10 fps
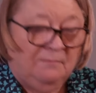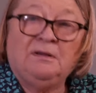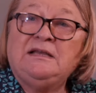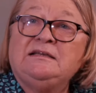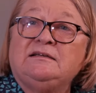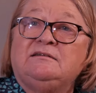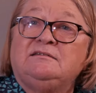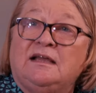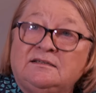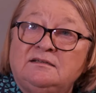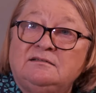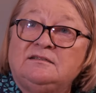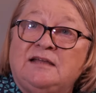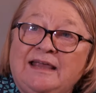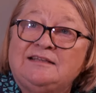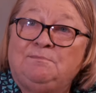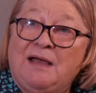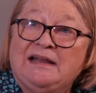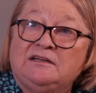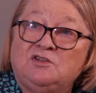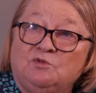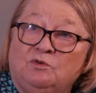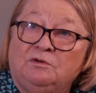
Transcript: But it doesn't taste bad at all.